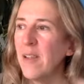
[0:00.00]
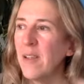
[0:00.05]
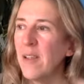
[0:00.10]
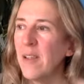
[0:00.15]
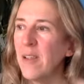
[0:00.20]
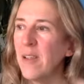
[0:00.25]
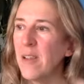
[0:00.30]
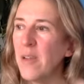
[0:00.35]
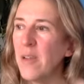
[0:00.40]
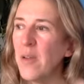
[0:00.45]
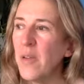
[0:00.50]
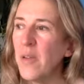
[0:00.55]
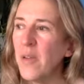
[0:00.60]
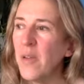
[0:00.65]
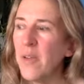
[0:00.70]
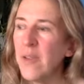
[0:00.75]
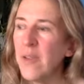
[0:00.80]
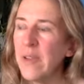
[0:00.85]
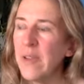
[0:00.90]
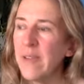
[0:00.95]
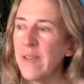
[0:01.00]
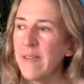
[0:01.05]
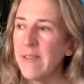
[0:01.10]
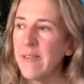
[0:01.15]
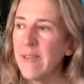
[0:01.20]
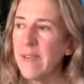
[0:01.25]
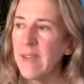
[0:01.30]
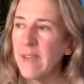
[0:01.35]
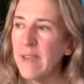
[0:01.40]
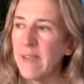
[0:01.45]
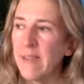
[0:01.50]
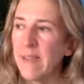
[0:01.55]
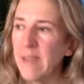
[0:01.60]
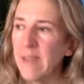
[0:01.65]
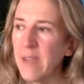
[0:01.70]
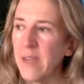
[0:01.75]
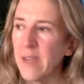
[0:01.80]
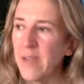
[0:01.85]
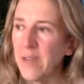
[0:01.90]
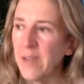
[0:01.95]
use all these things that
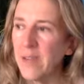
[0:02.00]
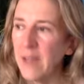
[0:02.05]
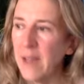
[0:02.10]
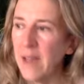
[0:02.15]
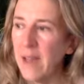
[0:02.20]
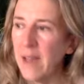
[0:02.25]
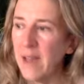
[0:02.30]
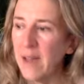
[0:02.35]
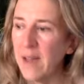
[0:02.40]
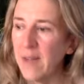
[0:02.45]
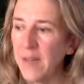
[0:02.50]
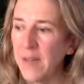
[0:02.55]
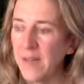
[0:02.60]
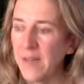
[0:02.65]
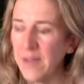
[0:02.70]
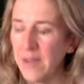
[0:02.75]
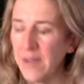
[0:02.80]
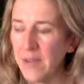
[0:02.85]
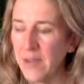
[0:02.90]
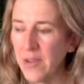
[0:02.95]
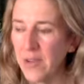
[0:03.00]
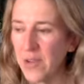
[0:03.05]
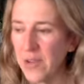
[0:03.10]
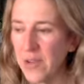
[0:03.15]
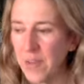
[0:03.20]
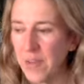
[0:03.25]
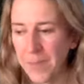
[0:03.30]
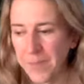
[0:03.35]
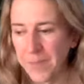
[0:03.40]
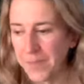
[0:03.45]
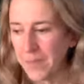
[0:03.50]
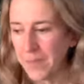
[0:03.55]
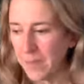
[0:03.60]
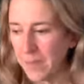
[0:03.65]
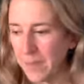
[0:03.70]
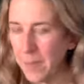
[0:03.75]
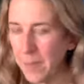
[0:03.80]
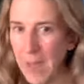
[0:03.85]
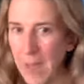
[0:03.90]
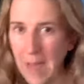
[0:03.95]
used to have such
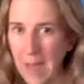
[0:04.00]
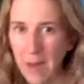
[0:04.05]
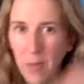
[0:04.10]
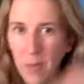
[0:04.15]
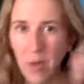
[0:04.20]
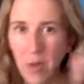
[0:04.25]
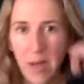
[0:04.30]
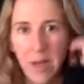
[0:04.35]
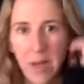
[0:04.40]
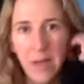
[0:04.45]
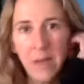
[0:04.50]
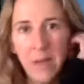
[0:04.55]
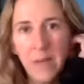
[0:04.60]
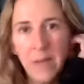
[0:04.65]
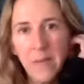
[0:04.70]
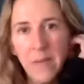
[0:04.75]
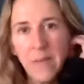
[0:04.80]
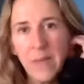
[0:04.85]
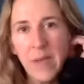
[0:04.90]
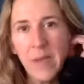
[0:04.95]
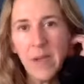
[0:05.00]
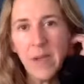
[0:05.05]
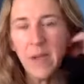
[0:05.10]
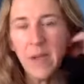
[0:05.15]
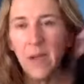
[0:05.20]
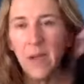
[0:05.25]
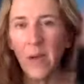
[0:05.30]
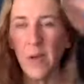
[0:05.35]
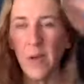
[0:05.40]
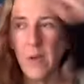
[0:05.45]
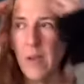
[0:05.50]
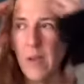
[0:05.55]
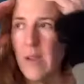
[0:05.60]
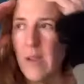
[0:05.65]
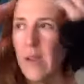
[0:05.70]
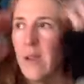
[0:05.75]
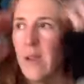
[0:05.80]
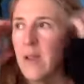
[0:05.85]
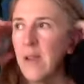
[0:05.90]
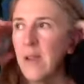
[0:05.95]
power, you know,
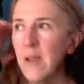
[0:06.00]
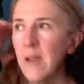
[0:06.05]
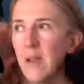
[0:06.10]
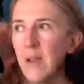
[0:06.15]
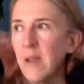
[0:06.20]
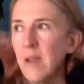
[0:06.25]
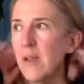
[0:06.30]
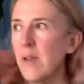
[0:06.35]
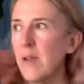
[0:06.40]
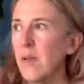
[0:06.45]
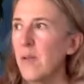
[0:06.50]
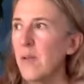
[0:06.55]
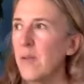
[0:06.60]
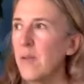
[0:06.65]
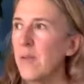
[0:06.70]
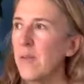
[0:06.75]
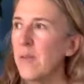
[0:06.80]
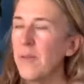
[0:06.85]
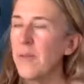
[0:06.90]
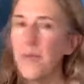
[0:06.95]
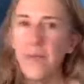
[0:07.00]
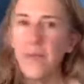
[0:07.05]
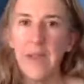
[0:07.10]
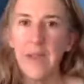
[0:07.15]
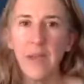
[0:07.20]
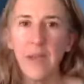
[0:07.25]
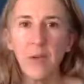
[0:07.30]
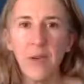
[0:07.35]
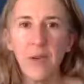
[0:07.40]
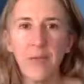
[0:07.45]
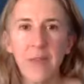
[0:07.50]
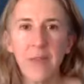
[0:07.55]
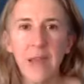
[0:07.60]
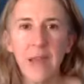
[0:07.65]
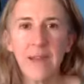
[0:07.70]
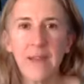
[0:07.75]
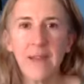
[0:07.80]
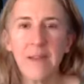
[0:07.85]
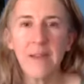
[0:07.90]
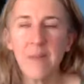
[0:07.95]
the fear of
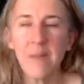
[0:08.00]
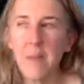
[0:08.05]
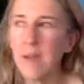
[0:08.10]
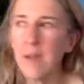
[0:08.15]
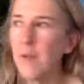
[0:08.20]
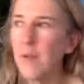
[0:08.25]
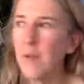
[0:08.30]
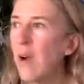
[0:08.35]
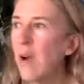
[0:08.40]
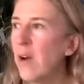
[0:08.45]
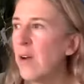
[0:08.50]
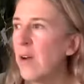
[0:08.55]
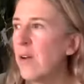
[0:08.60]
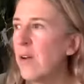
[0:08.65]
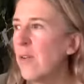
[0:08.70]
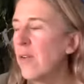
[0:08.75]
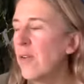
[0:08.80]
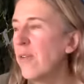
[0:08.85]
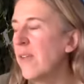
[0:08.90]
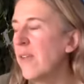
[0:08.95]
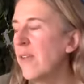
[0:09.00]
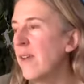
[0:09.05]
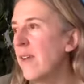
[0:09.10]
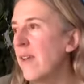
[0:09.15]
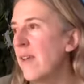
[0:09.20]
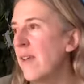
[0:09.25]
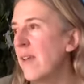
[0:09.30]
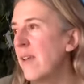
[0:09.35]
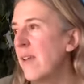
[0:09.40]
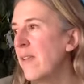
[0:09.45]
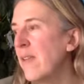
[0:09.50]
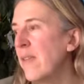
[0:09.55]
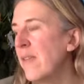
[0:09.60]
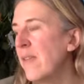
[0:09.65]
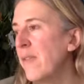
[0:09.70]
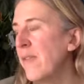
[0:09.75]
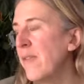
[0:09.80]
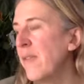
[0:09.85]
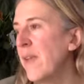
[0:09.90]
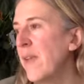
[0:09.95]
getting something wrong, or the
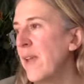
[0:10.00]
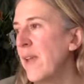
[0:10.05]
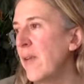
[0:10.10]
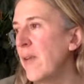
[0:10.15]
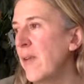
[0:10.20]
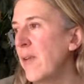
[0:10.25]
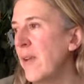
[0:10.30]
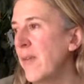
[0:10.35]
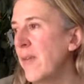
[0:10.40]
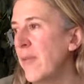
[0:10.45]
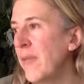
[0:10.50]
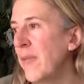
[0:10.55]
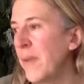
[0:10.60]
fear of